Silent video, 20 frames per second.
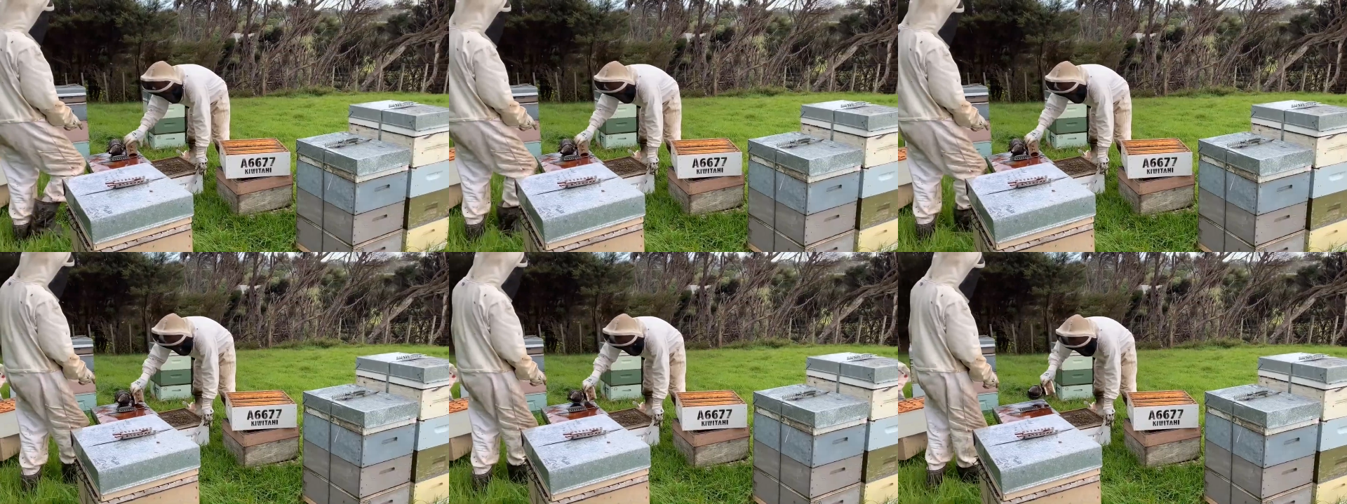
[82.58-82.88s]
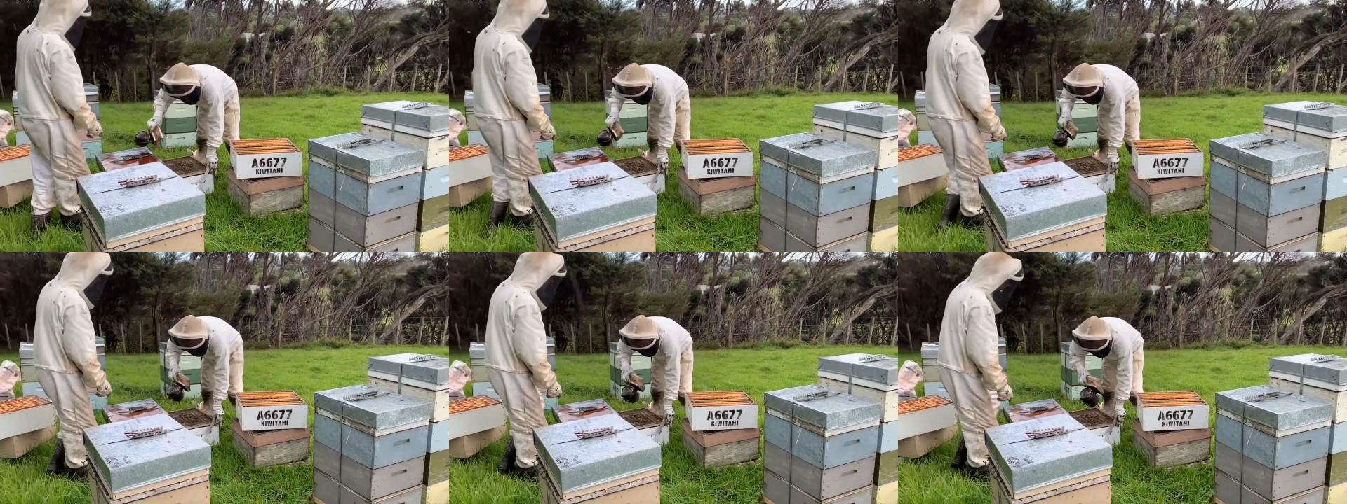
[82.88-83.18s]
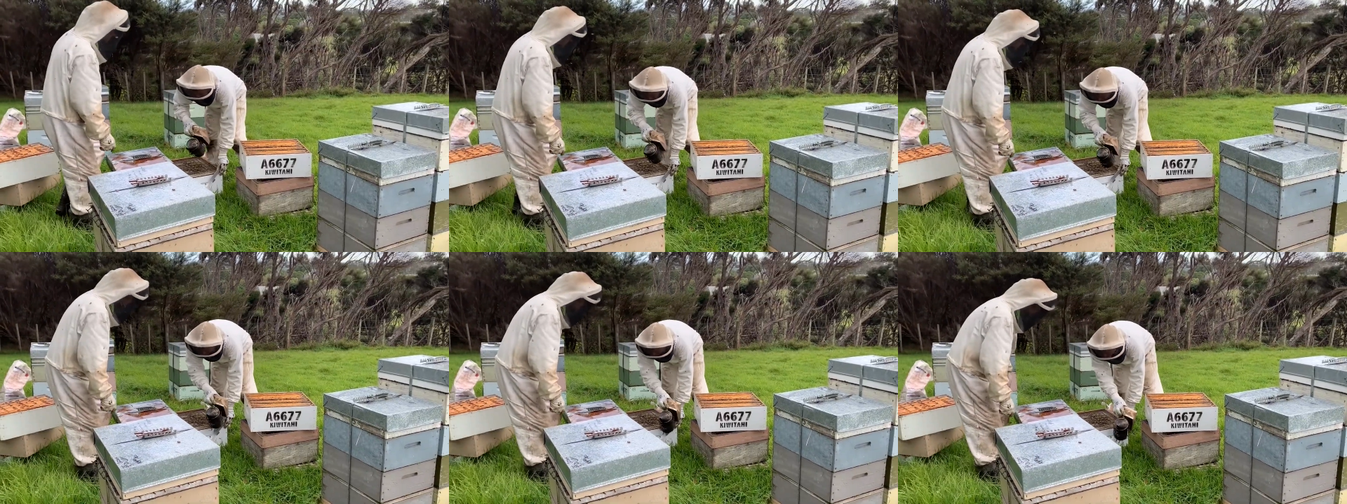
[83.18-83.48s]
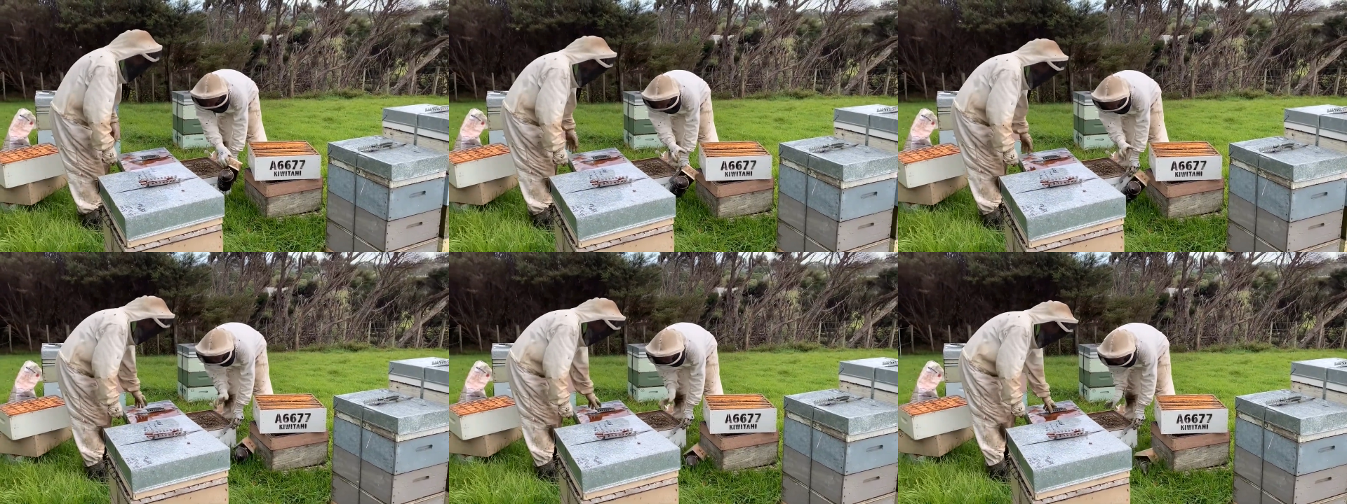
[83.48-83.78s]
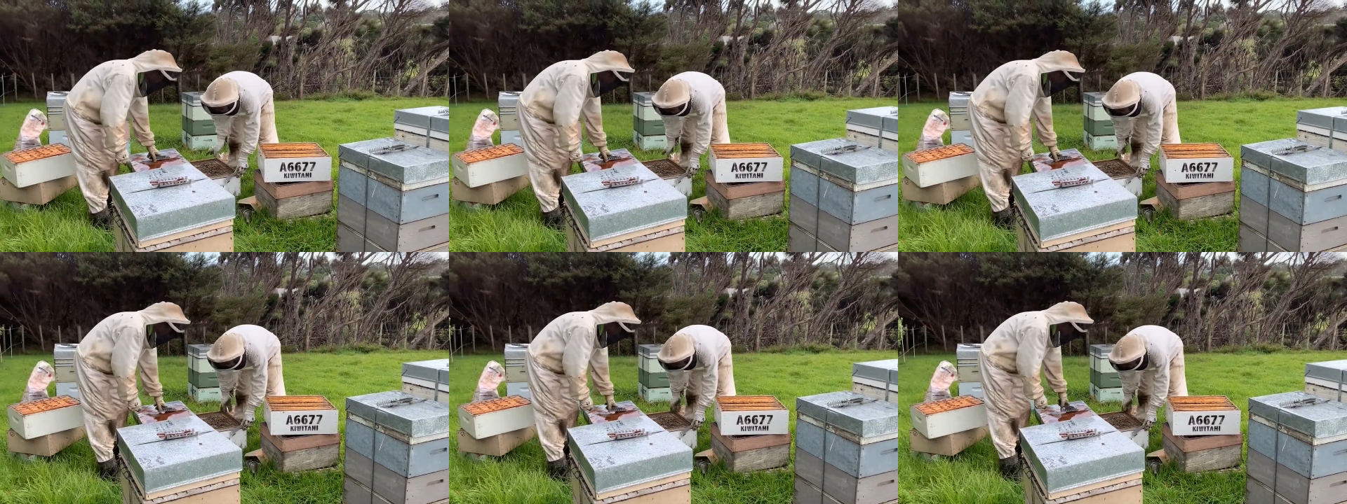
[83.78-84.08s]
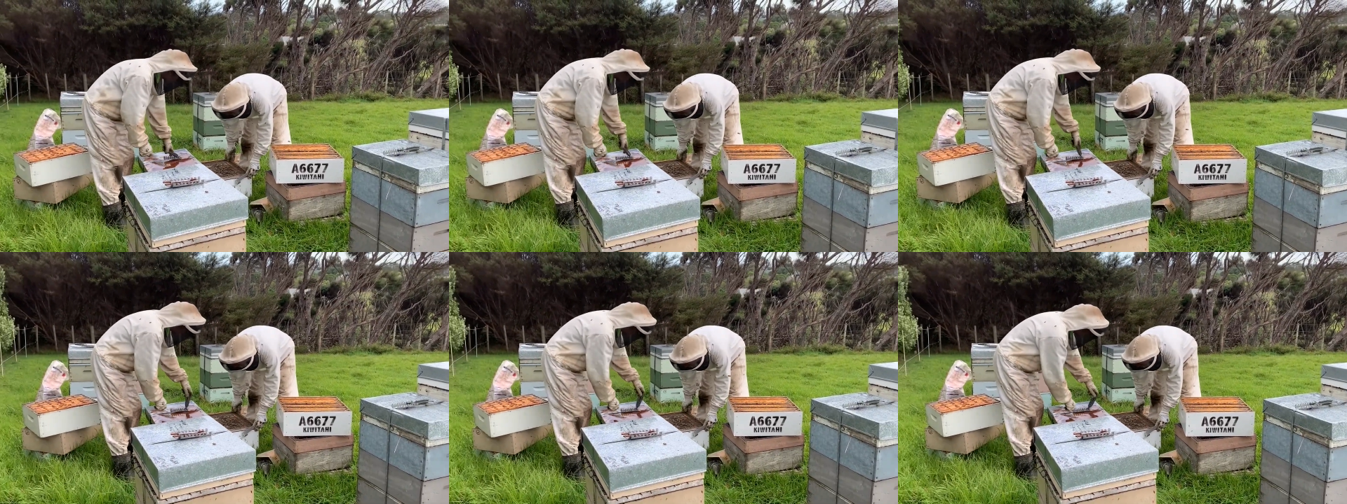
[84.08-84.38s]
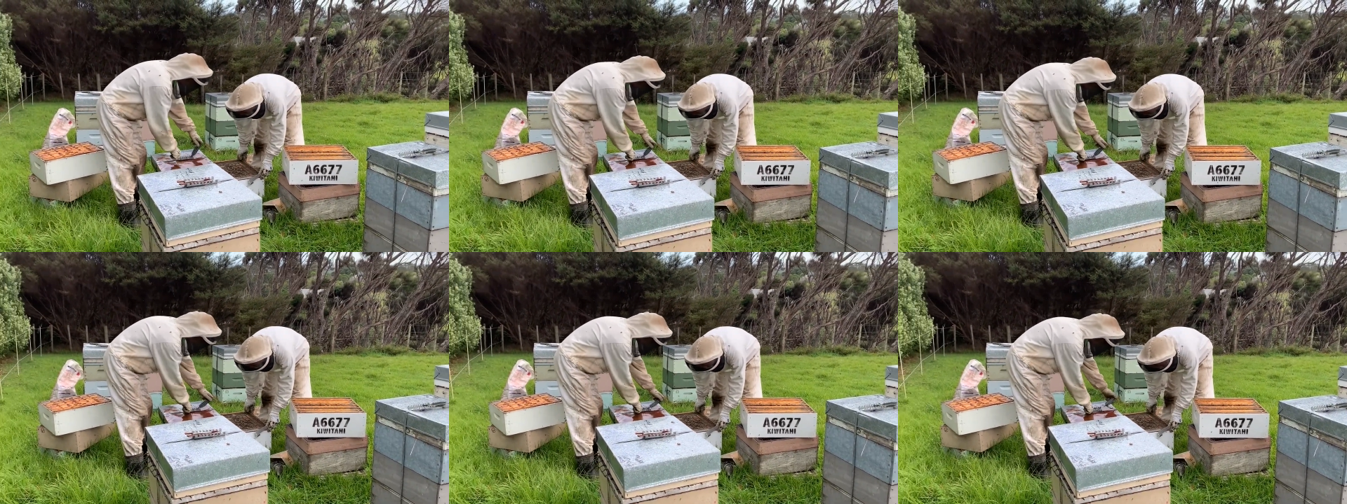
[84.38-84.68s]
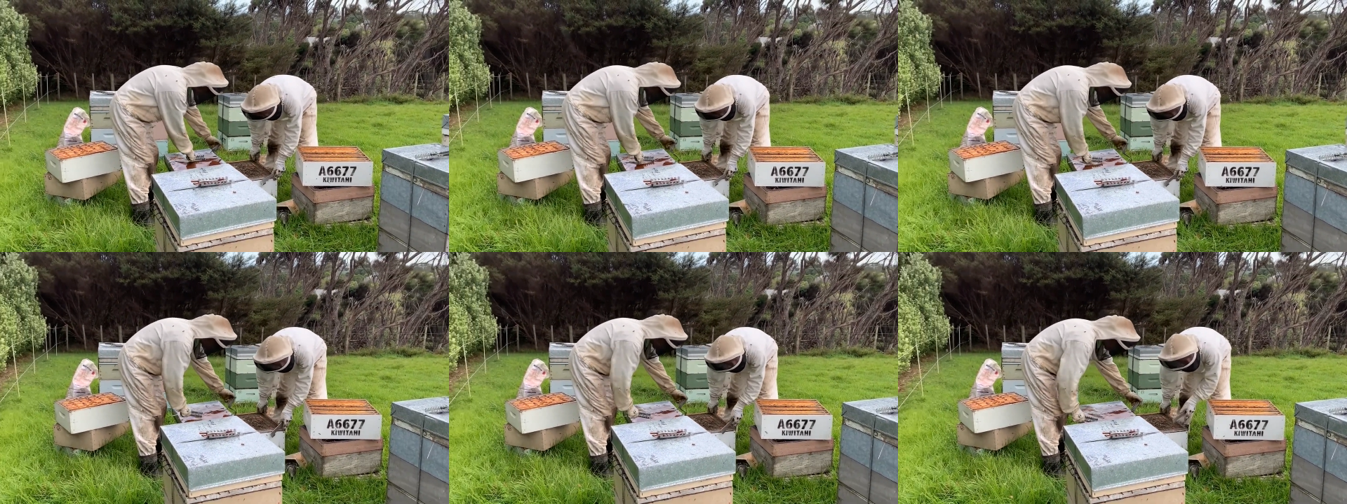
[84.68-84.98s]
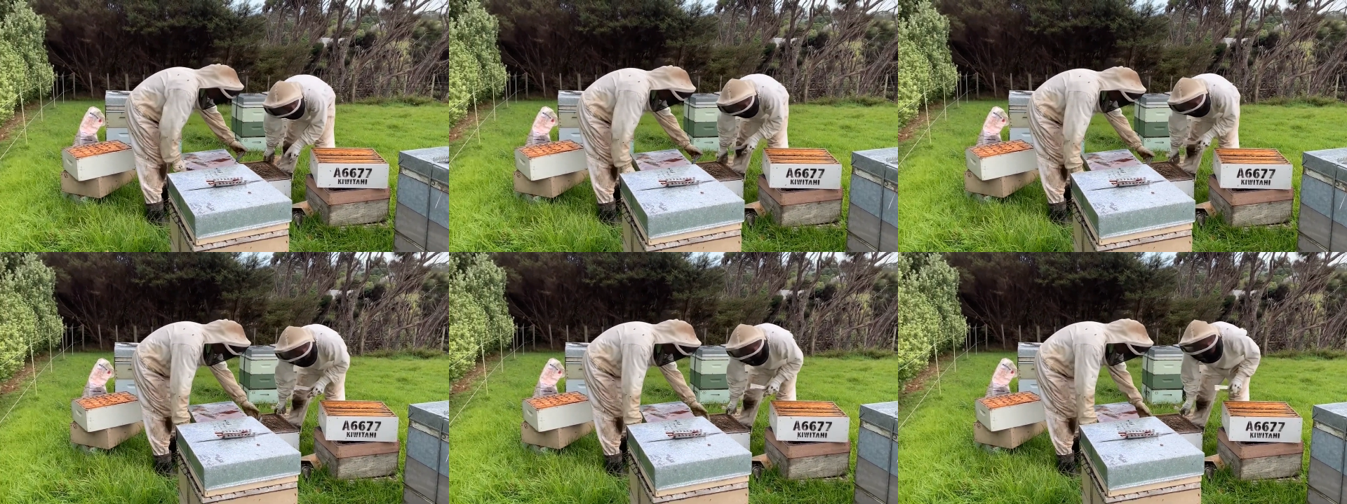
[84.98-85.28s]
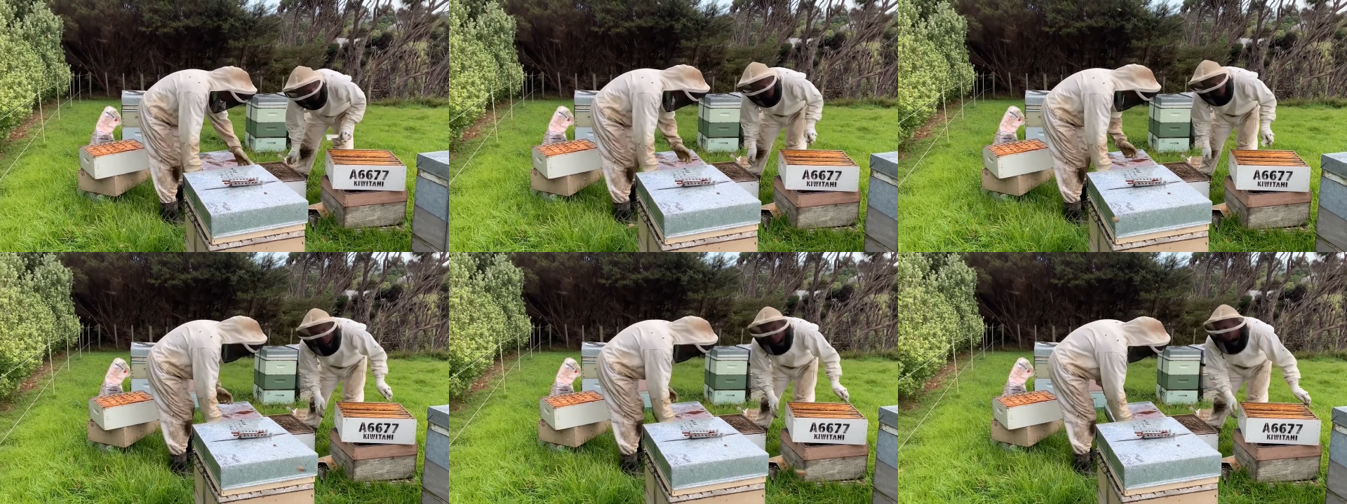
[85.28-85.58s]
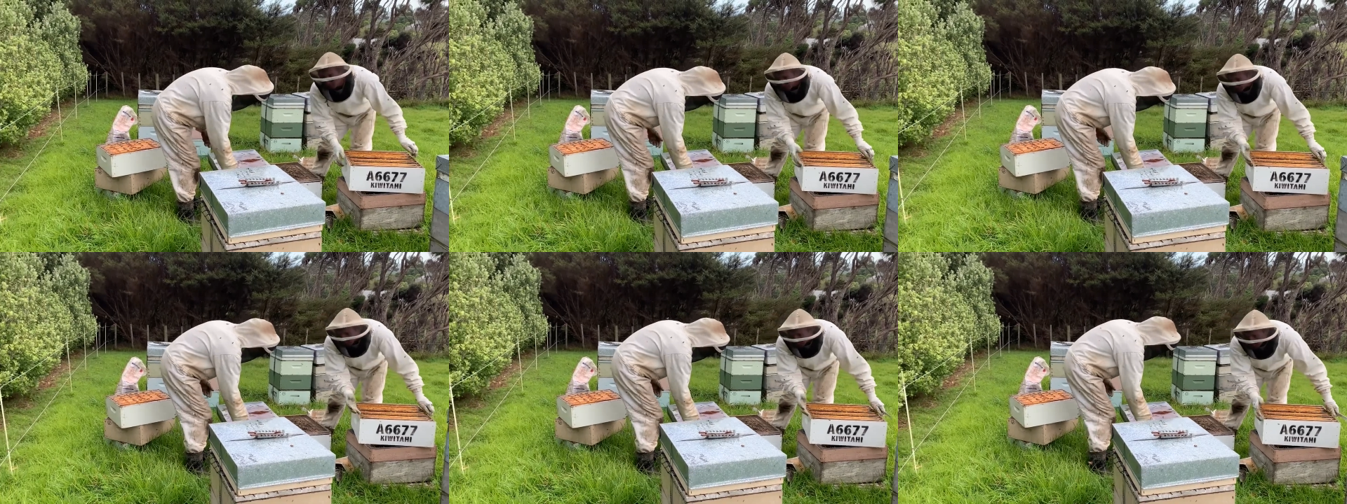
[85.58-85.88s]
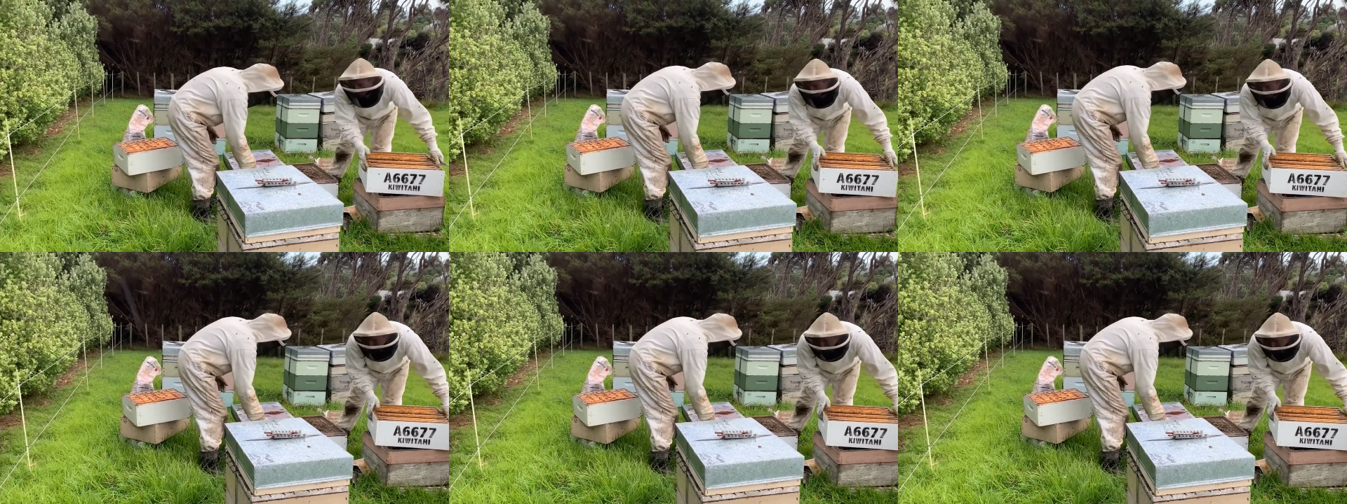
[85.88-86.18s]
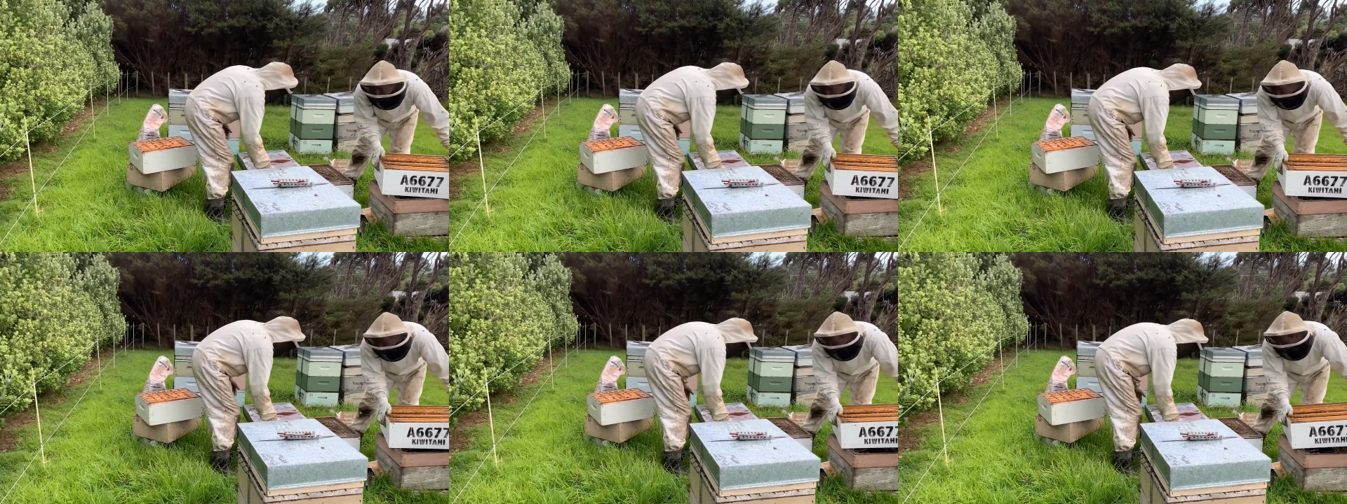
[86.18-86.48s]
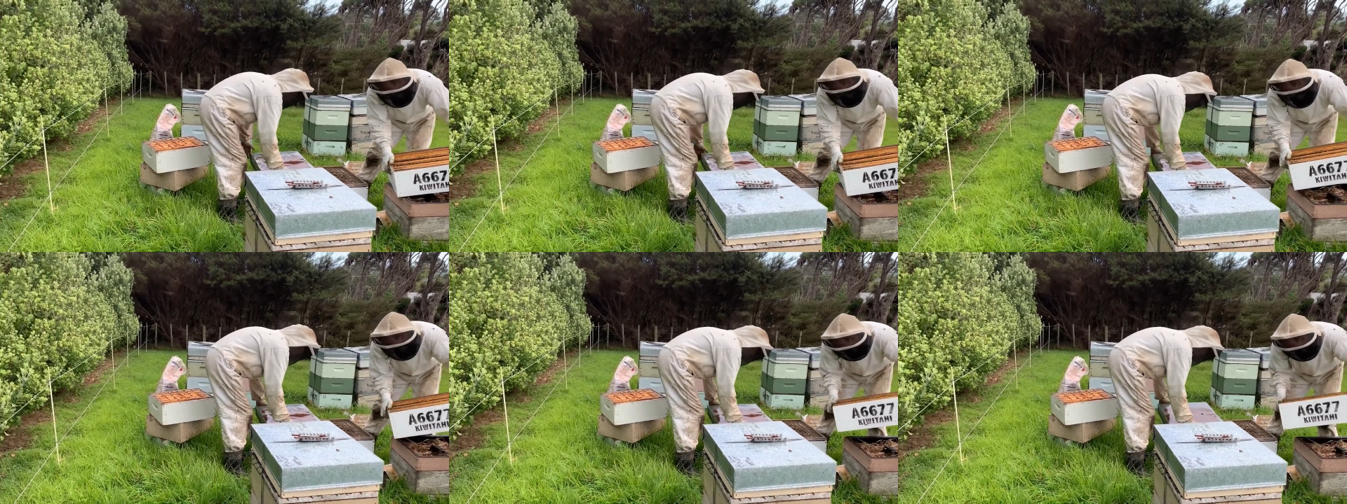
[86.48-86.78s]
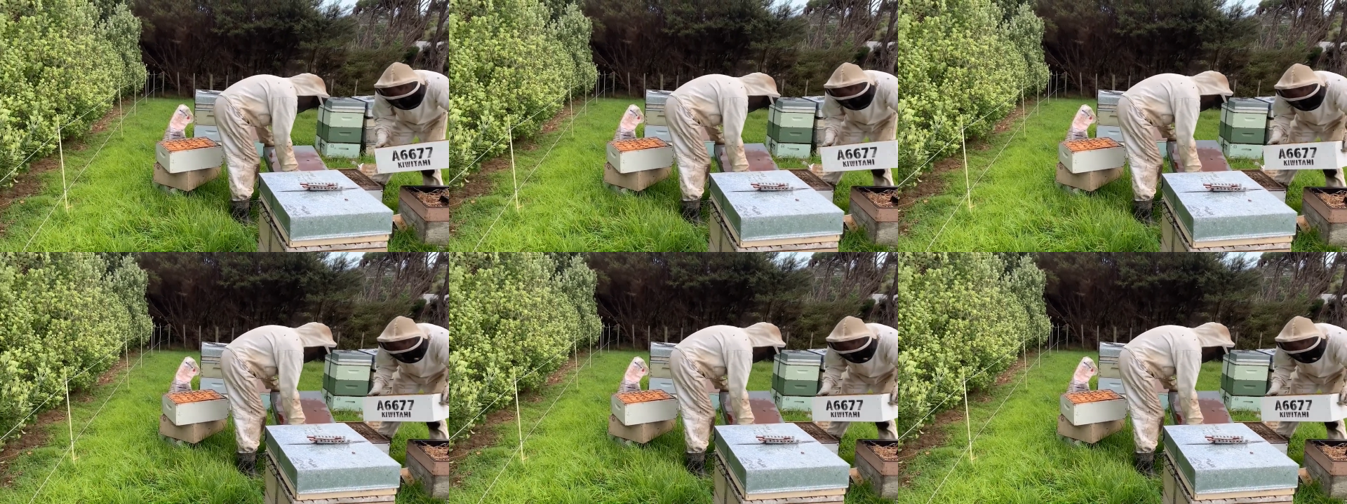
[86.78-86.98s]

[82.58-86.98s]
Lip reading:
[unreadable: no face in view]